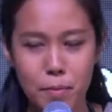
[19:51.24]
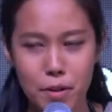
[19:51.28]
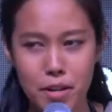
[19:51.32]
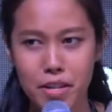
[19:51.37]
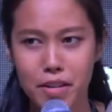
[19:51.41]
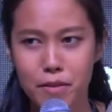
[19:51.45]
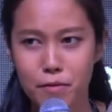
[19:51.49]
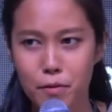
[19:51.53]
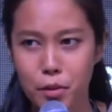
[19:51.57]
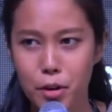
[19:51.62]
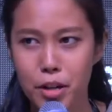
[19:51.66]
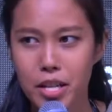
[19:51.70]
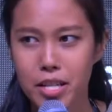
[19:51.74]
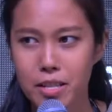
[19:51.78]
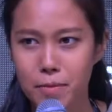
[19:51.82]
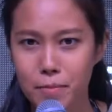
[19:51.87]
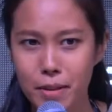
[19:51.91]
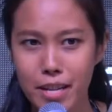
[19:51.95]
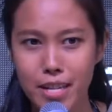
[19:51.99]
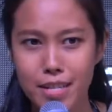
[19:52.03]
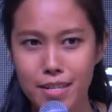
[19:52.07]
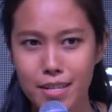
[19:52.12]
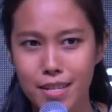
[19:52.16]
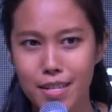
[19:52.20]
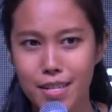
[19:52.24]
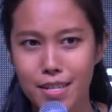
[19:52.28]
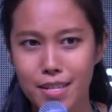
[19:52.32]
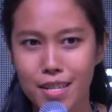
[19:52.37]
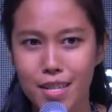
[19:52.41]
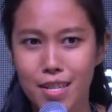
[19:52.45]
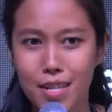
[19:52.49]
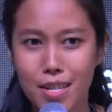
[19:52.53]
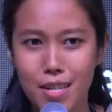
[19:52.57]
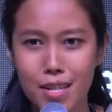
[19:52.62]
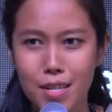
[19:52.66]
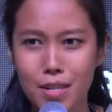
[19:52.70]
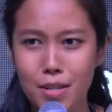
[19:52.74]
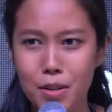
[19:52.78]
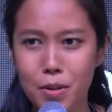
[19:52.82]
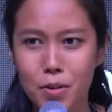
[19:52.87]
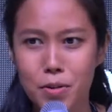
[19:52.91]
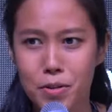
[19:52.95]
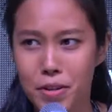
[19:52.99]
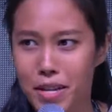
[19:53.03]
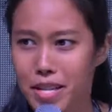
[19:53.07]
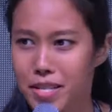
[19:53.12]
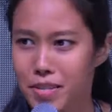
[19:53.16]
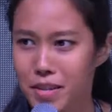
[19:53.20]
a per invoice basis.
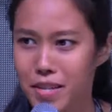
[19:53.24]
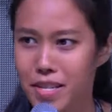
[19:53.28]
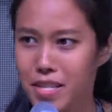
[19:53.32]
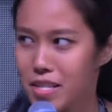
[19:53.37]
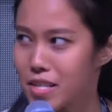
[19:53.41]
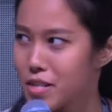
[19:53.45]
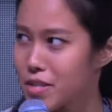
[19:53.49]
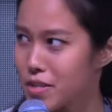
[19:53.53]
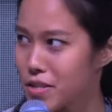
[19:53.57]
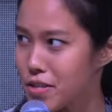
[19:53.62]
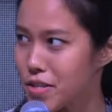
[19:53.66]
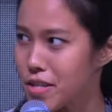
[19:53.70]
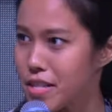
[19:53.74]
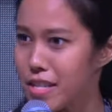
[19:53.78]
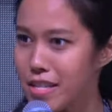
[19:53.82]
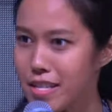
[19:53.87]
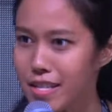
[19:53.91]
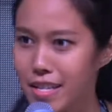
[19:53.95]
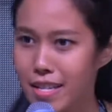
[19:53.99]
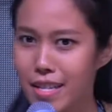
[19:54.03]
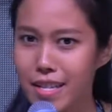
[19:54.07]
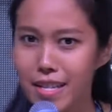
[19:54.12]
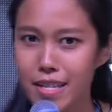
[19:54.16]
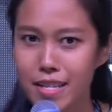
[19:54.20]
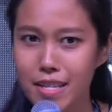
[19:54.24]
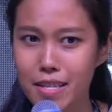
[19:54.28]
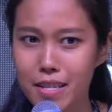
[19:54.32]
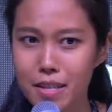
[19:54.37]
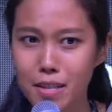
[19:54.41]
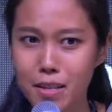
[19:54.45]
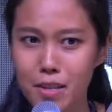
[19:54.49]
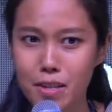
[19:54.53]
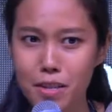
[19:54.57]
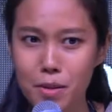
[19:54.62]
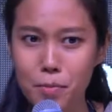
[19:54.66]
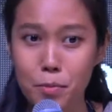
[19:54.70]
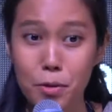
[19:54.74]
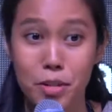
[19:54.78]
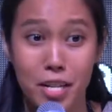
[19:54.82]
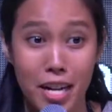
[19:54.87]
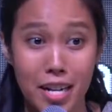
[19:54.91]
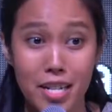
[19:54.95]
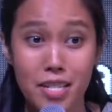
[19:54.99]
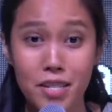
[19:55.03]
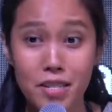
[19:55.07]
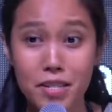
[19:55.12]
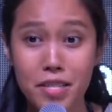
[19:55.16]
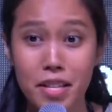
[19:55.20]
So trade credit insurance is the
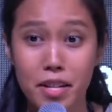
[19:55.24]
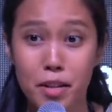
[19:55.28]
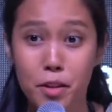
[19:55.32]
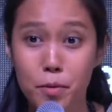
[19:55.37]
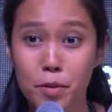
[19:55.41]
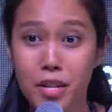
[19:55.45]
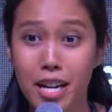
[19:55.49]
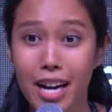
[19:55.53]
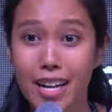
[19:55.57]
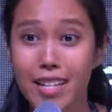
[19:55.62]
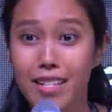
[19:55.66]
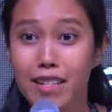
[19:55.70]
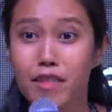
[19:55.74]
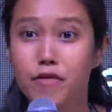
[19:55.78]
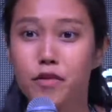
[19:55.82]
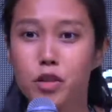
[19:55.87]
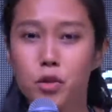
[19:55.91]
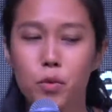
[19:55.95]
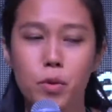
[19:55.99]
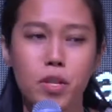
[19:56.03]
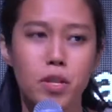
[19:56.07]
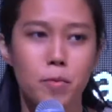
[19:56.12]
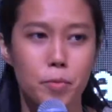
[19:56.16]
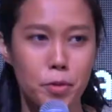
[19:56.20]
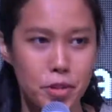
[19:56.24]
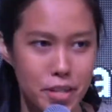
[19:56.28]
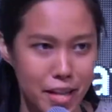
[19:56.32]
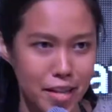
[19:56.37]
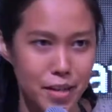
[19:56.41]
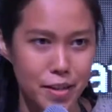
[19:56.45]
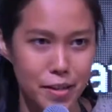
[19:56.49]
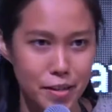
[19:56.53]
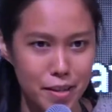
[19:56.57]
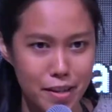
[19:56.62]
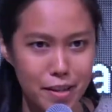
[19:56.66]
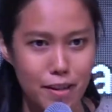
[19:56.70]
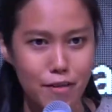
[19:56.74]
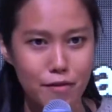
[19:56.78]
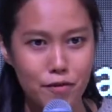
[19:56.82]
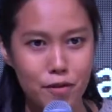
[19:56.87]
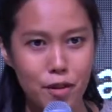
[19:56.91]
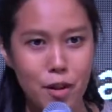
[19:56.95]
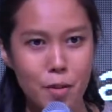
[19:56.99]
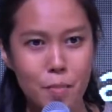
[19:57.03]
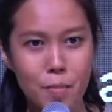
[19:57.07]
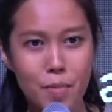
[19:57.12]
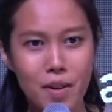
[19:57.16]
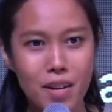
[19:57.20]
protection that you get if you want to protect yourself
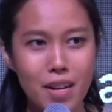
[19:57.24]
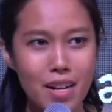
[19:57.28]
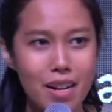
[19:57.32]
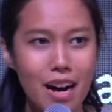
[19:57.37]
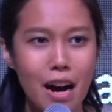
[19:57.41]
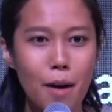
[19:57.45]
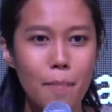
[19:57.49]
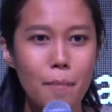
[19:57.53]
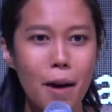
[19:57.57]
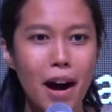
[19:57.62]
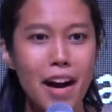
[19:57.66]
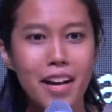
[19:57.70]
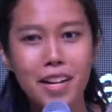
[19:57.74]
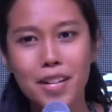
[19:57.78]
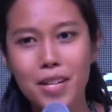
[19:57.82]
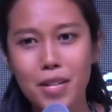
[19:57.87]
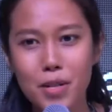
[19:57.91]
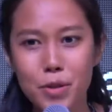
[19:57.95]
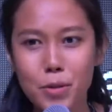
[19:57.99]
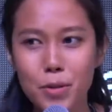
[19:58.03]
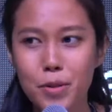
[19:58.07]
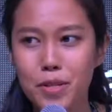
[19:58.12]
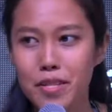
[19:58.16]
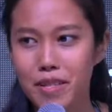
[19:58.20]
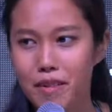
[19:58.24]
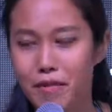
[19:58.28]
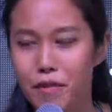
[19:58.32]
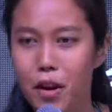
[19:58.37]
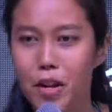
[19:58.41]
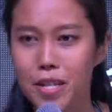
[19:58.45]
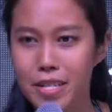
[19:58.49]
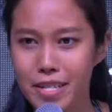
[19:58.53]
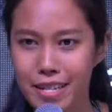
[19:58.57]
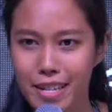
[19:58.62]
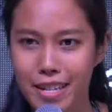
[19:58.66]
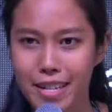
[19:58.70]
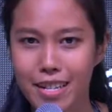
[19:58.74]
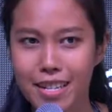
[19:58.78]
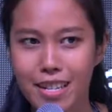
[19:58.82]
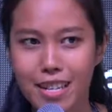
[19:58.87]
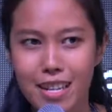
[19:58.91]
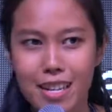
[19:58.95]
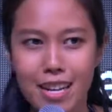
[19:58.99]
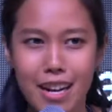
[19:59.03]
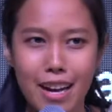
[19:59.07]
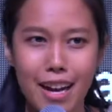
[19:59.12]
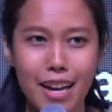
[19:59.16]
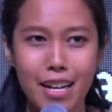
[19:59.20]
from a buyer who's defaulting.
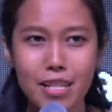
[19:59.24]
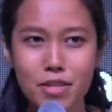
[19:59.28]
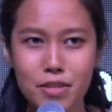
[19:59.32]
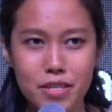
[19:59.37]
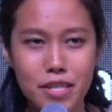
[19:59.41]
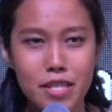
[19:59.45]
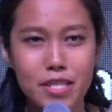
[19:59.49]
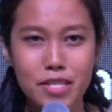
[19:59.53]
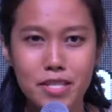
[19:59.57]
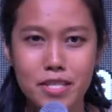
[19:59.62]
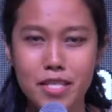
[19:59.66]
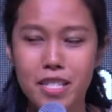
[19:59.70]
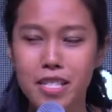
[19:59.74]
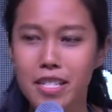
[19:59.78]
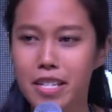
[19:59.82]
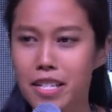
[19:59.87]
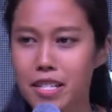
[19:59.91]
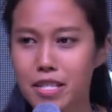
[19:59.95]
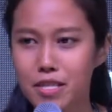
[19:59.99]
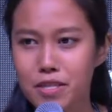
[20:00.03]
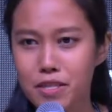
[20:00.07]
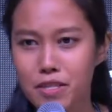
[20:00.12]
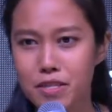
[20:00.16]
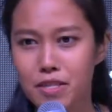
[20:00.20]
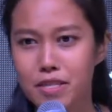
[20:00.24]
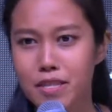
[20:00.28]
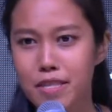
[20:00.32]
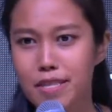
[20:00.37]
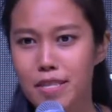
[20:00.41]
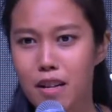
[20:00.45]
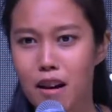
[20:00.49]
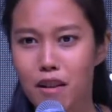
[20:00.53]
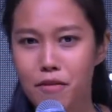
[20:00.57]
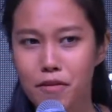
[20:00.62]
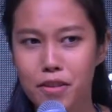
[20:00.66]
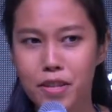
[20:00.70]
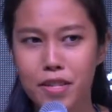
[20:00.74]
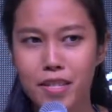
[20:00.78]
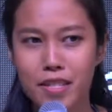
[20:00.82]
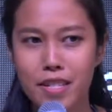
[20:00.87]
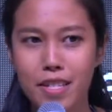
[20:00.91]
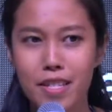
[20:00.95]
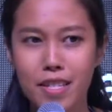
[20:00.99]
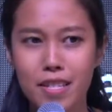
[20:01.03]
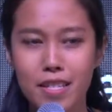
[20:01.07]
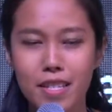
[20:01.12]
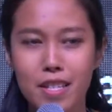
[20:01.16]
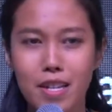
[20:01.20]
And traditionally, insurers offer
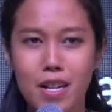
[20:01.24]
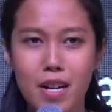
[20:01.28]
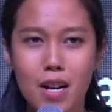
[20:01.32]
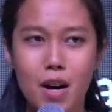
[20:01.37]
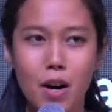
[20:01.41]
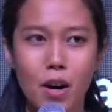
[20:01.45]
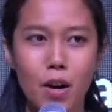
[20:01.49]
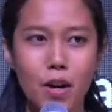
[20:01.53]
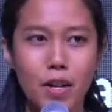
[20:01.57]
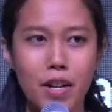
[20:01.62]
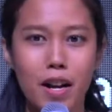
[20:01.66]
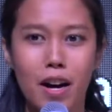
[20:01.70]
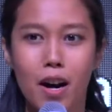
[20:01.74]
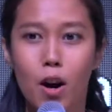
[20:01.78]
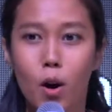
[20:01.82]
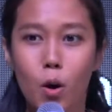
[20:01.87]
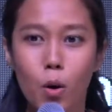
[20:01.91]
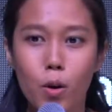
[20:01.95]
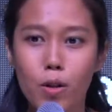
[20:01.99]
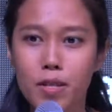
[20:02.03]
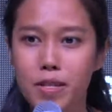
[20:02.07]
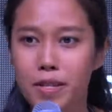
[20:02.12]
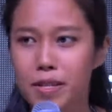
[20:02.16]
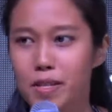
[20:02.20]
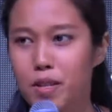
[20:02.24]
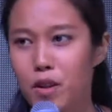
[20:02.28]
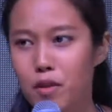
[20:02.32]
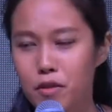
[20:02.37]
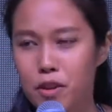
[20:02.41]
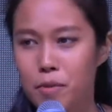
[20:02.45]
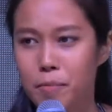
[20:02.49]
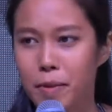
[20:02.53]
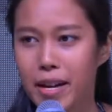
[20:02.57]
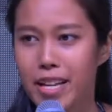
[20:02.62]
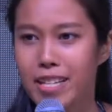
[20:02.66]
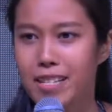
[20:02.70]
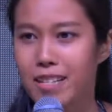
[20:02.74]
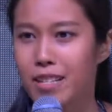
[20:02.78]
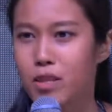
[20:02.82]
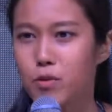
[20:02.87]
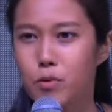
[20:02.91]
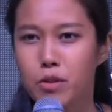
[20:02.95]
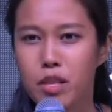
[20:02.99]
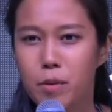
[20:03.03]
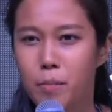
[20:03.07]
this on a whole turnover basis